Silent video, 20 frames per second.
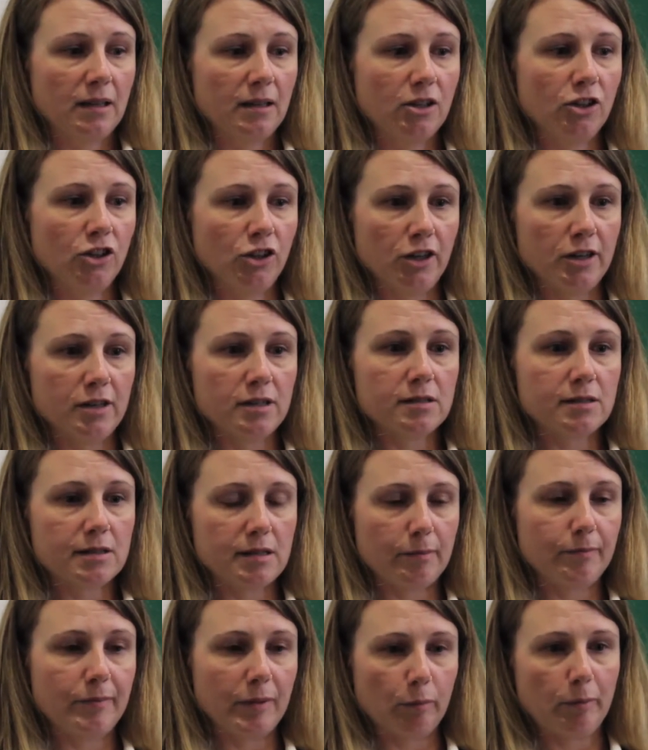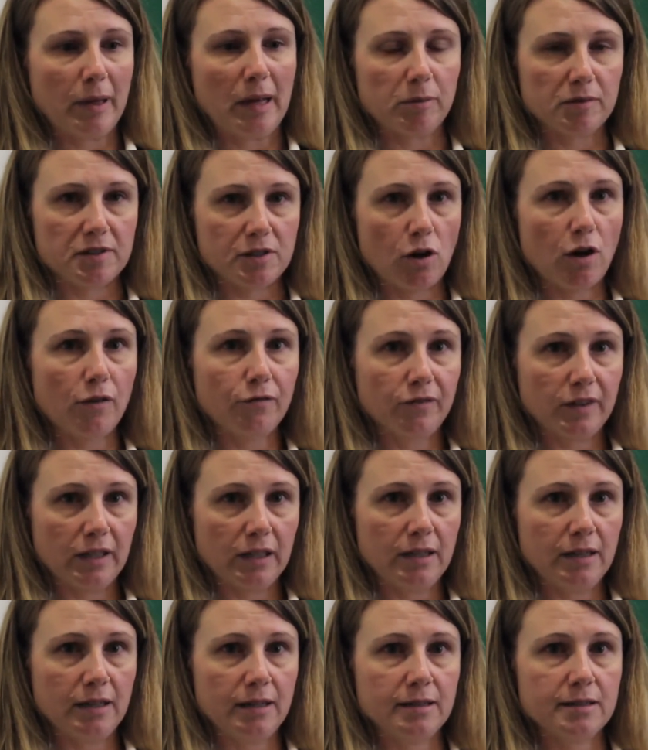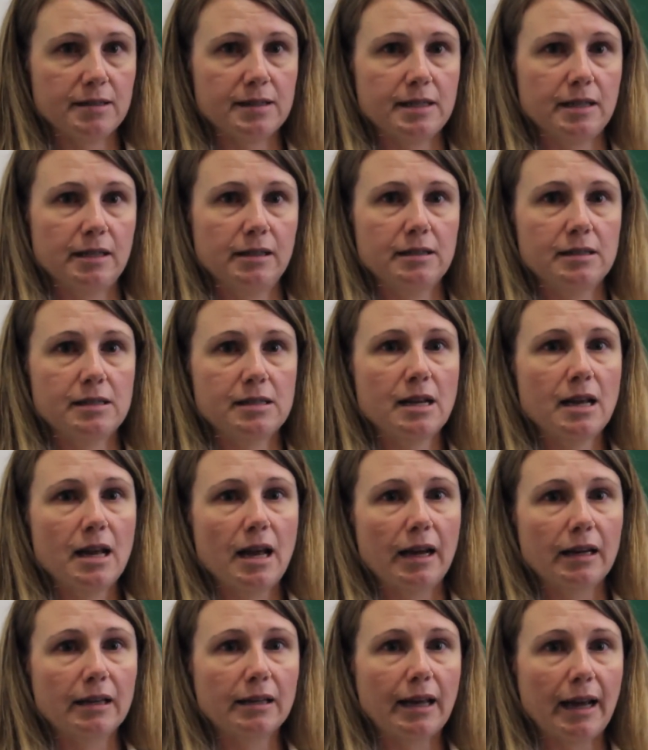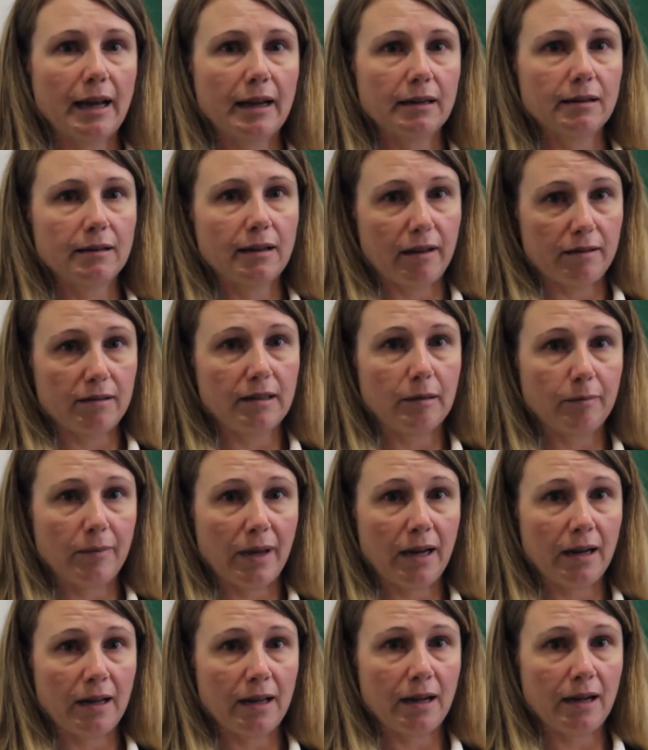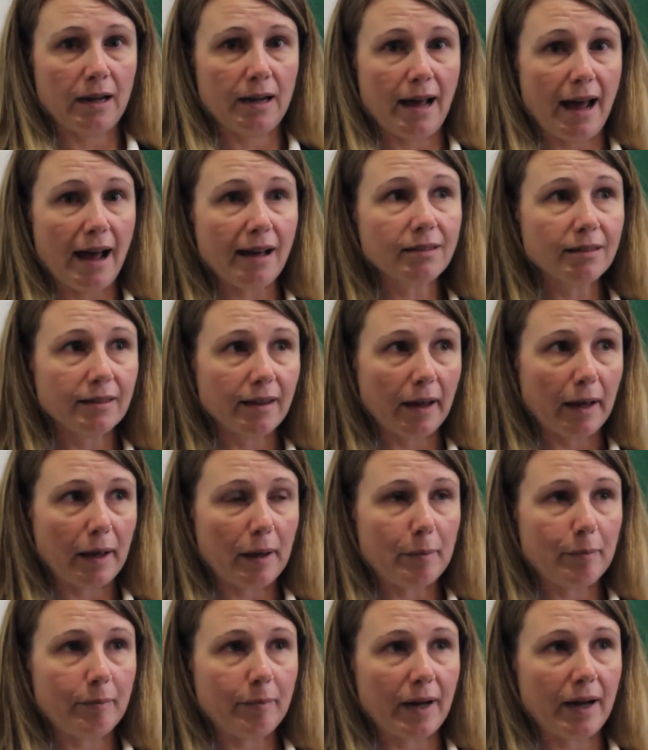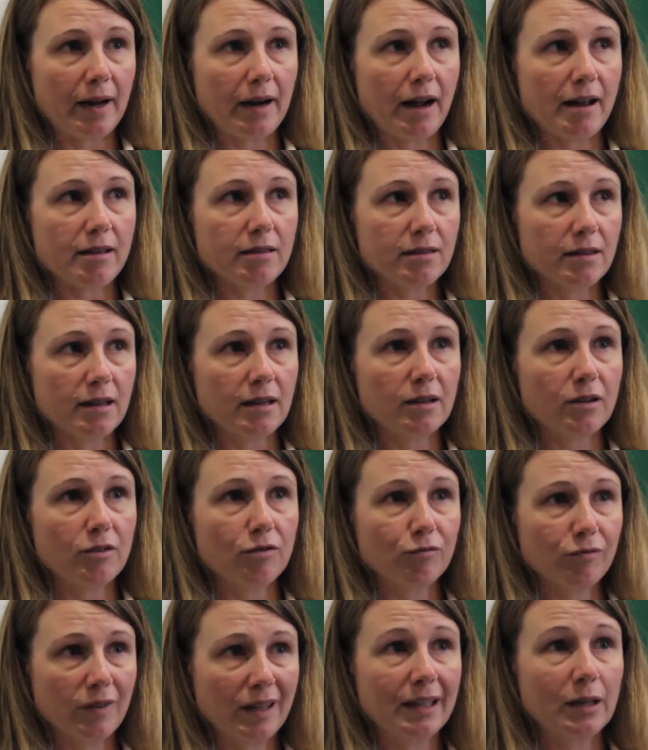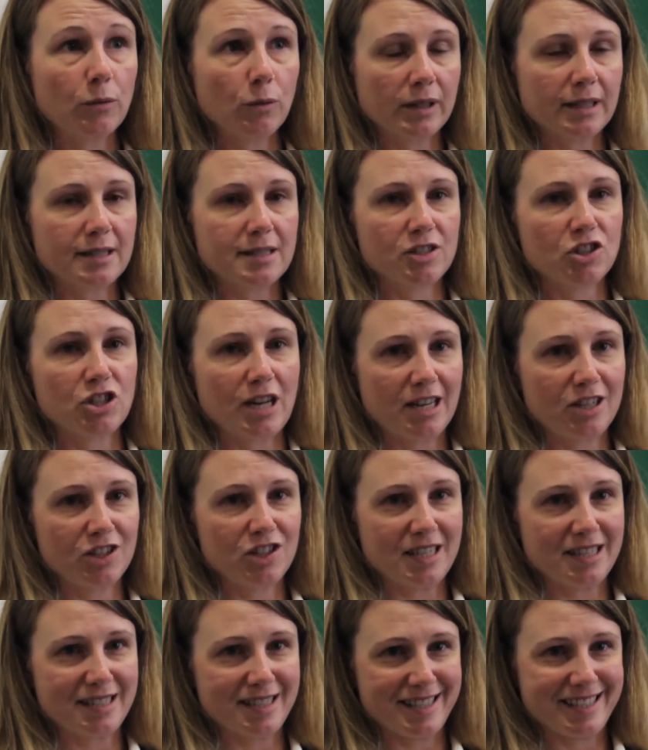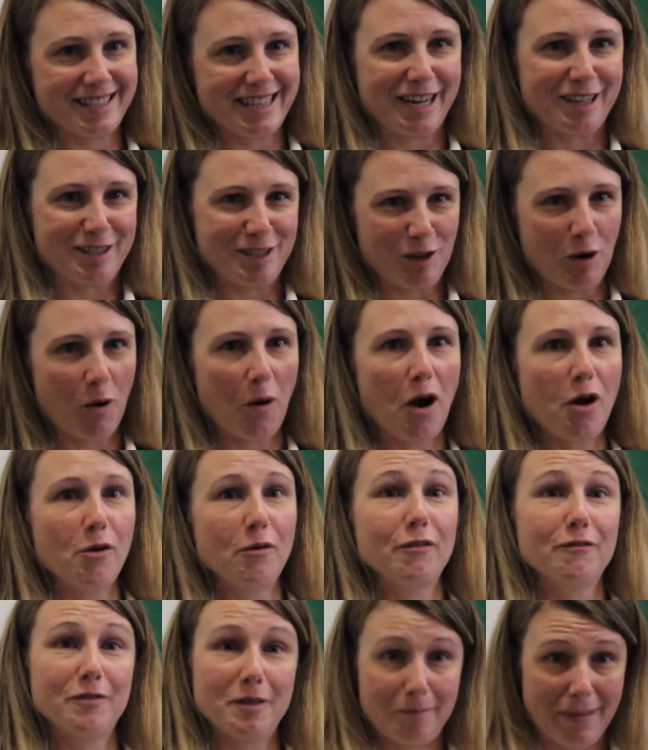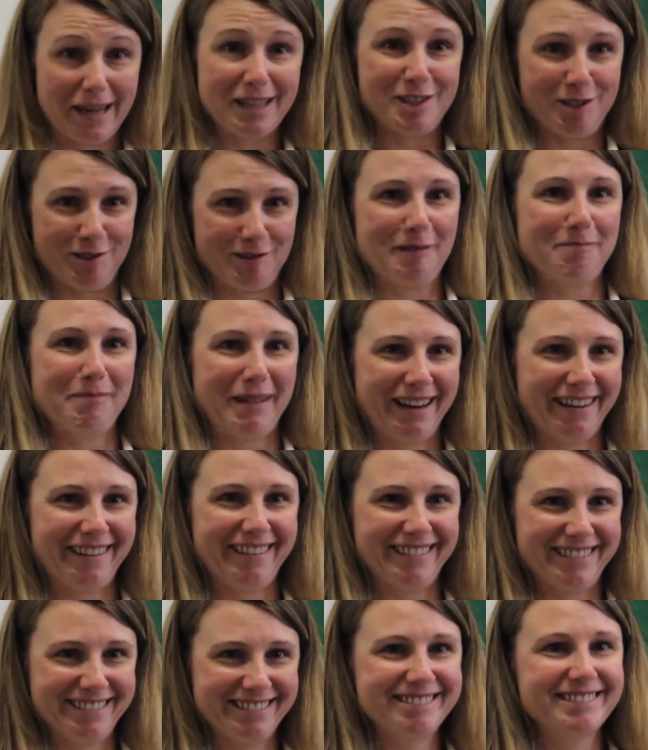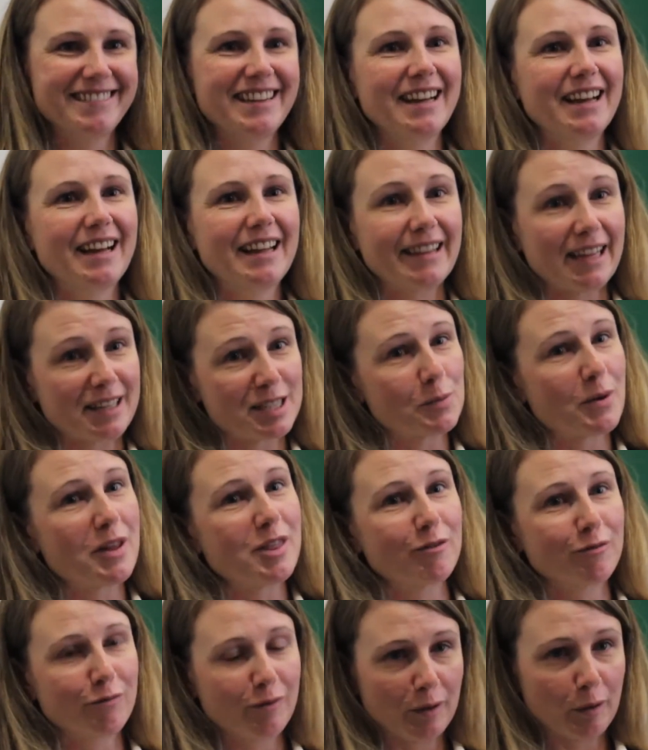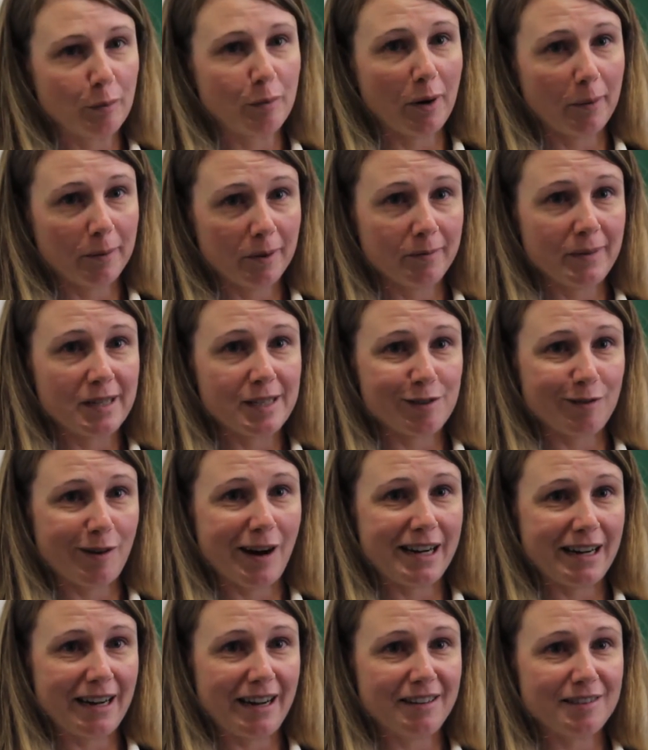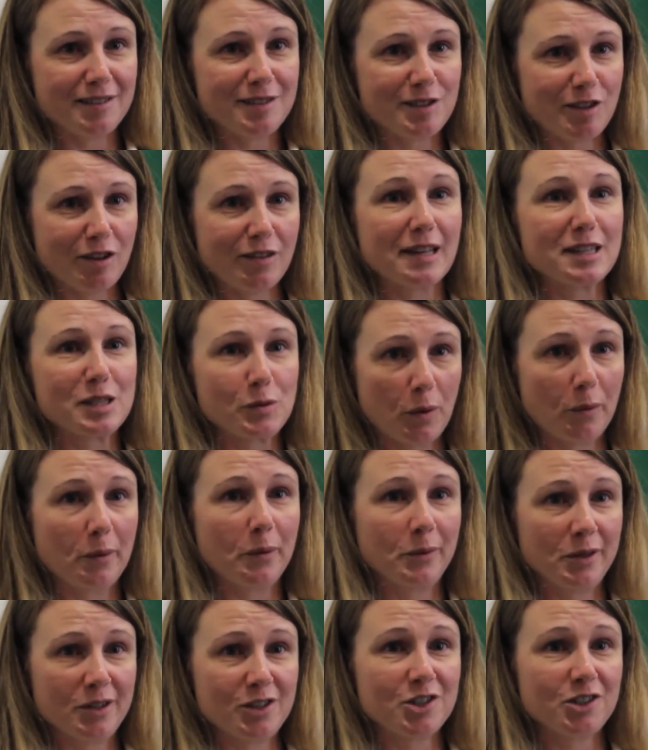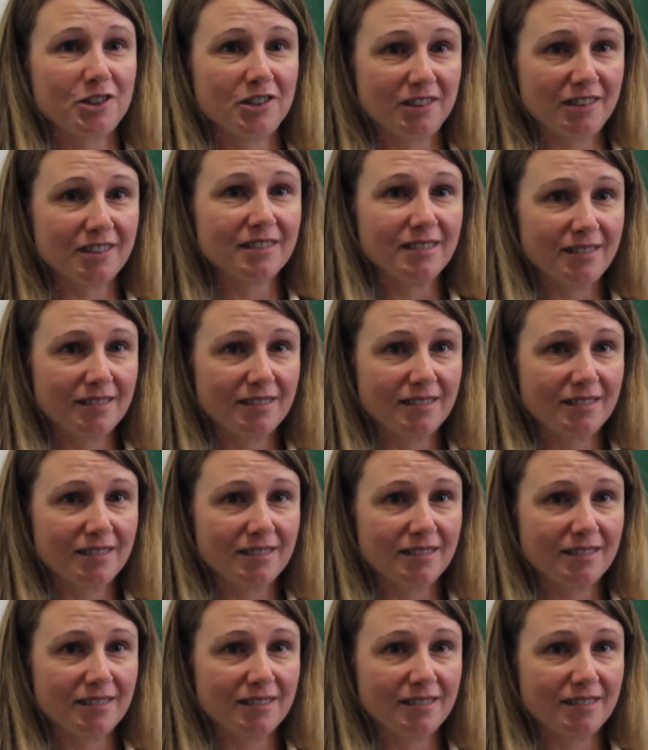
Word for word: you know, to build people's confidence and, and get ethnic media out there. But I think really what needs to change is the status quo of the mainstream media. That's where the real problem is right now, so that's what we want to do.